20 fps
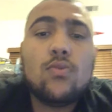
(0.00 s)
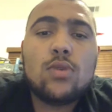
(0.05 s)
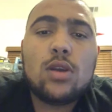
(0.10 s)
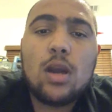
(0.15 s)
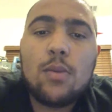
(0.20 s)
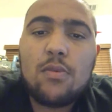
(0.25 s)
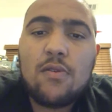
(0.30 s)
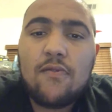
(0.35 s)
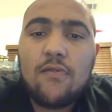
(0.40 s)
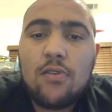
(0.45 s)

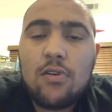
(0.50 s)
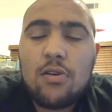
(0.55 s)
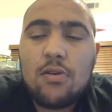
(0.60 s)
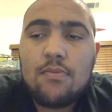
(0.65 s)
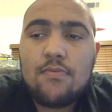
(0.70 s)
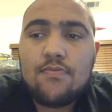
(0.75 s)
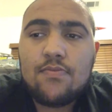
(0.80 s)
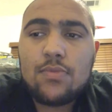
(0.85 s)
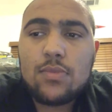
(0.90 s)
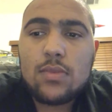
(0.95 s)
coming
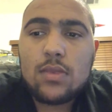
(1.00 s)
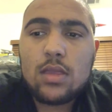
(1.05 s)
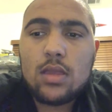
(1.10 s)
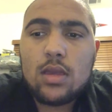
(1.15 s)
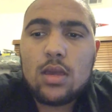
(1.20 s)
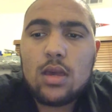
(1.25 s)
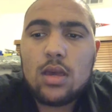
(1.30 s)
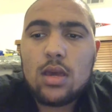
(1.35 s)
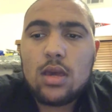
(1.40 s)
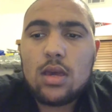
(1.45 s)
from
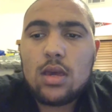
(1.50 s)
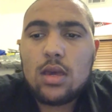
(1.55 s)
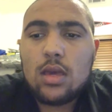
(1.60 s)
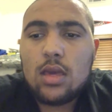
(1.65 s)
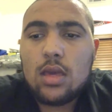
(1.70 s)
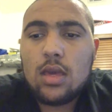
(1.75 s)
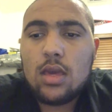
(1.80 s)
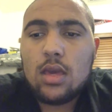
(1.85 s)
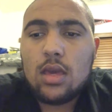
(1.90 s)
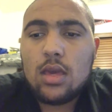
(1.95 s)

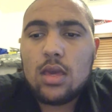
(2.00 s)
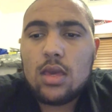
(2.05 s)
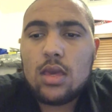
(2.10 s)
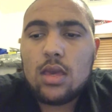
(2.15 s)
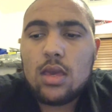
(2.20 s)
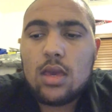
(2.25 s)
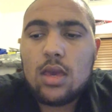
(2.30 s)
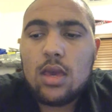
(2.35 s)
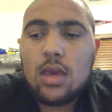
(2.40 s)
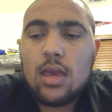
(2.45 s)

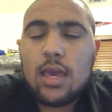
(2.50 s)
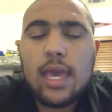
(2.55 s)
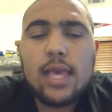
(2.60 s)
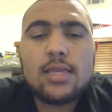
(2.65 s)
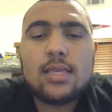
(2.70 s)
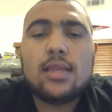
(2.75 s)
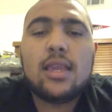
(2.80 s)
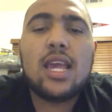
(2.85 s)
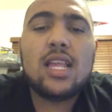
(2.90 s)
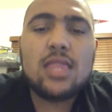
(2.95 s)

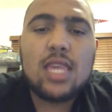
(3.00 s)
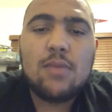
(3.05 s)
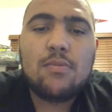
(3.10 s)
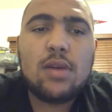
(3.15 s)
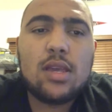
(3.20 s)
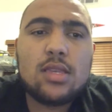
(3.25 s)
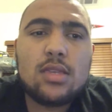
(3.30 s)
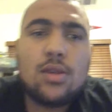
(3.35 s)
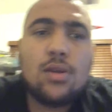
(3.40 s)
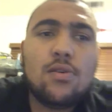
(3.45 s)
as an athlete
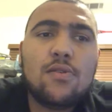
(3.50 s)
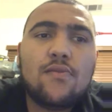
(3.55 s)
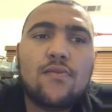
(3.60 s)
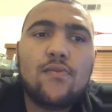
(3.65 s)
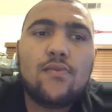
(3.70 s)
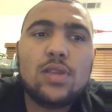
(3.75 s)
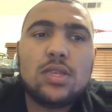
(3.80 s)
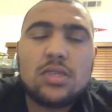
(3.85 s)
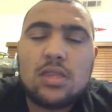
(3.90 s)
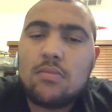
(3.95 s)
myself,
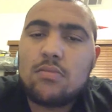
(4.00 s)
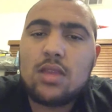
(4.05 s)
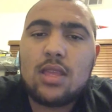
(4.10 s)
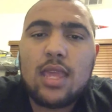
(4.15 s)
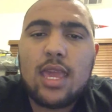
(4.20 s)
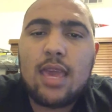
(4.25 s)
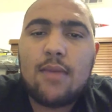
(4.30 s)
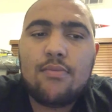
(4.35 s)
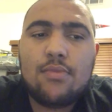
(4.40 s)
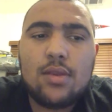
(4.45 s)
when something
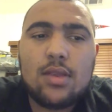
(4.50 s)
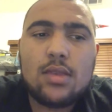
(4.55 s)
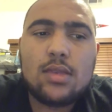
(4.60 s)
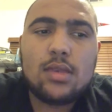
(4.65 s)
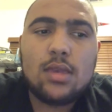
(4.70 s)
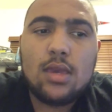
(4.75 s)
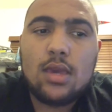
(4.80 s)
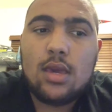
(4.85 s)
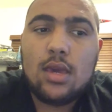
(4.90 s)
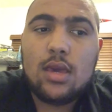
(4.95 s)

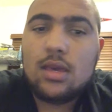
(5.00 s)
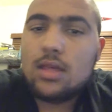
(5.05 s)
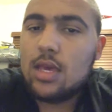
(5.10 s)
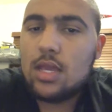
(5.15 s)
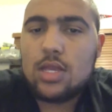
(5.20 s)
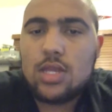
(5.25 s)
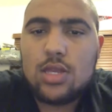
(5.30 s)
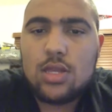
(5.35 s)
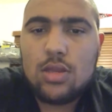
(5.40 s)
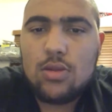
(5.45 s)
happens
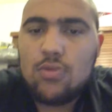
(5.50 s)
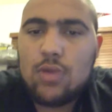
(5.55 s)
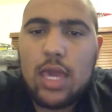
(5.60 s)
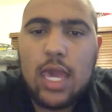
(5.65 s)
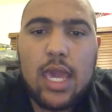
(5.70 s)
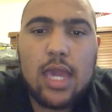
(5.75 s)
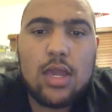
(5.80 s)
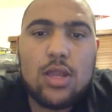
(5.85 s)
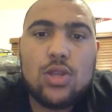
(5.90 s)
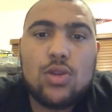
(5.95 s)
that you
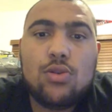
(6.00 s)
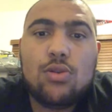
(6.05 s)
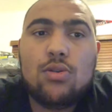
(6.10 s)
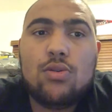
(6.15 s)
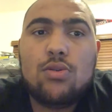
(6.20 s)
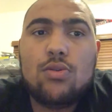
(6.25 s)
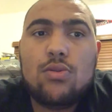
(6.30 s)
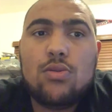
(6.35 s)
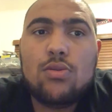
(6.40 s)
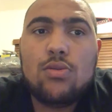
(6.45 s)
can't
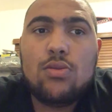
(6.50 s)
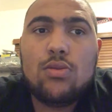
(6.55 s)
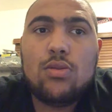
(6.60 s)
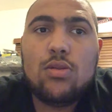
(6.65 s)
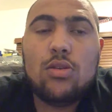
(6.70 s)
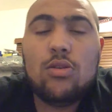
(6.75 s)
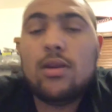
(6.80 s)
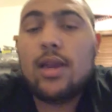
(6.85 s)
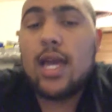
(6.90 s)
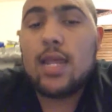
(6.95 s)
control,
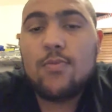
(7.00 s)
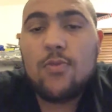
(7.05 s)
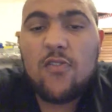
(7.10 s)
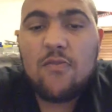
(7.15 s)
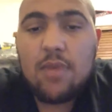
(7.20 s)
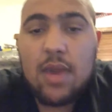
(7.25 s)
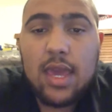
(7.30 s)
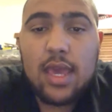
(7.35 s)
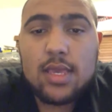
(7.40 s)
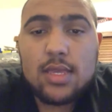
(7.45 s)
you got to move
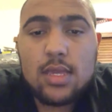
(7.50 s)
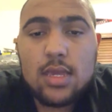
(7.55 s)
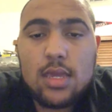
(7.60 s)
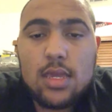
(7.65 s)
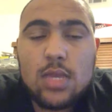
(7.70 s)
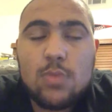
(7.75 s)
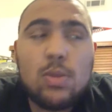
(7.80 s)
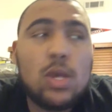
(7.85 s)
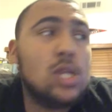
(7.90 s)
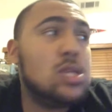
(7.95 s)
past it,
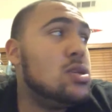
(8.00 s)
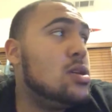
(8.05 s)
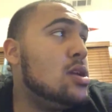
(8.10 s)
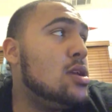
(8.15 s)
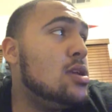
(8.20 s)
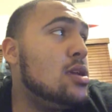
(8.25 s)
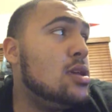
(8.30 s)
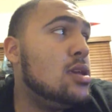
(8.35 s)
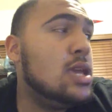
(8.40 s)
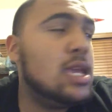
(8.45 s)

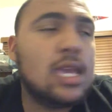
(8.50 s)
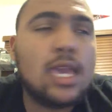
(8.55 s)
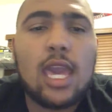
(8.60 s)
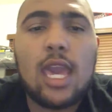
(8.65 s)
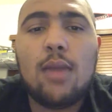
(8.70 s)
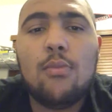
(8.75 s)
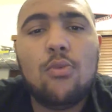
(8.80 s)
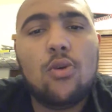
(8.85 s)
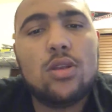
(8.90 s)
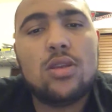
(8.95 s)
especially in
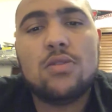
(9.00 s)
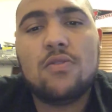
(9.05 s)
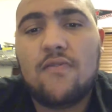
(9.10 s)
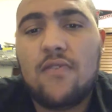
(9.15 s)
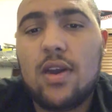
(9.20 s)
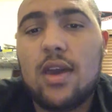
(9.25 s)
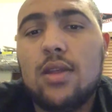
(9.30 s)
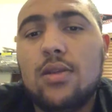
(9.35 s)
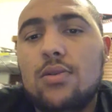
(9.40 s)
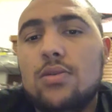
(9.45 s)
game 1 of the
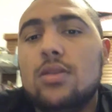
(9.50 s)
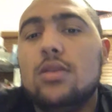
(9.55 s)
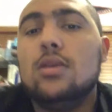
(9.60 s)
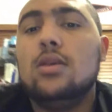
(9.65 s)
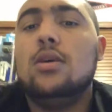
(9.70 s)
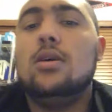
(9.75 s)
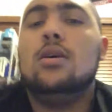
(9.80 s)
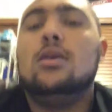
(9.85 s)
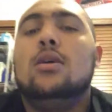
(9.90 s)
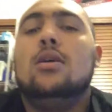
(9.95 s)
finals.
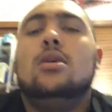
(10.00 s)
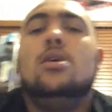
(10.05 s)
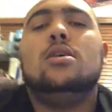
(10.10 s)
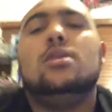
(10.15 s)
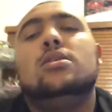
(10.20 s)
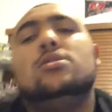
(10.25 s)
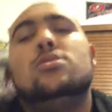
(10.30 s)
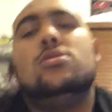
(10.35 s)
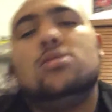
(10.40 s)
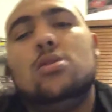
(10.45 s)

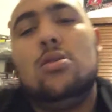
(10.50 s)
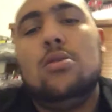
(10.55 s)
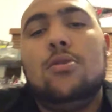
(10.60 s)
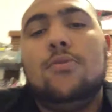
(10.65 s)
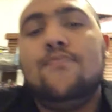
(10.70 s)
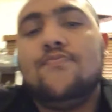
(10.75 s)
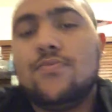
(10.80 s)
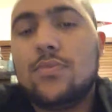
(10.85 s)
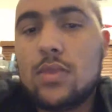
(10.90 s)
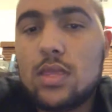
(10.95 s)
And
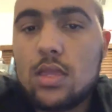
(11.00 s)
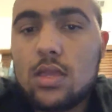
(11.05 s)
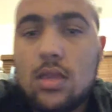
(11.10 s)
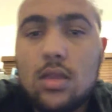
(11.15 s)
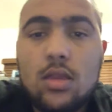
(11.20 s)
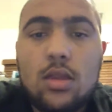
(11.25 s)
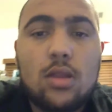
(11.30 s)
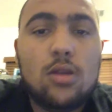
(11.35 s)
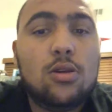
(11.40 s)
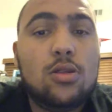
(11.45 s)
so,
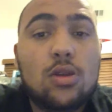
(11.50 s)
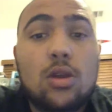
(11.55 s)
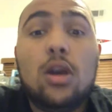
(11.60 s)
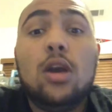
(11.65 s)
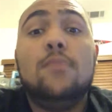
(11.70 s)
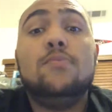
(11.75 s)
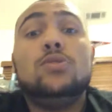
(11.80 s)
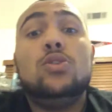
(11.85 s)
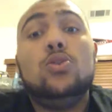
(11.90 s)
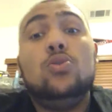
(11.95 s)
they're
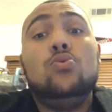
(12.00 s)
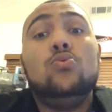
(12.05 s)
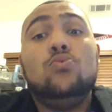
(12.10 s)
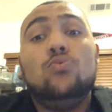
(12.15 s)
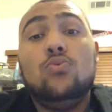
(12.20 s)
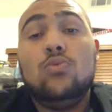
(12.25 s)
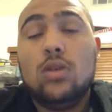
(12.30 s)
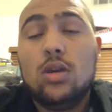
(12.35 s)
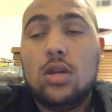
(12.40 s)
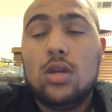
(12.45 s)
up
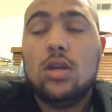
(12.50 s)
2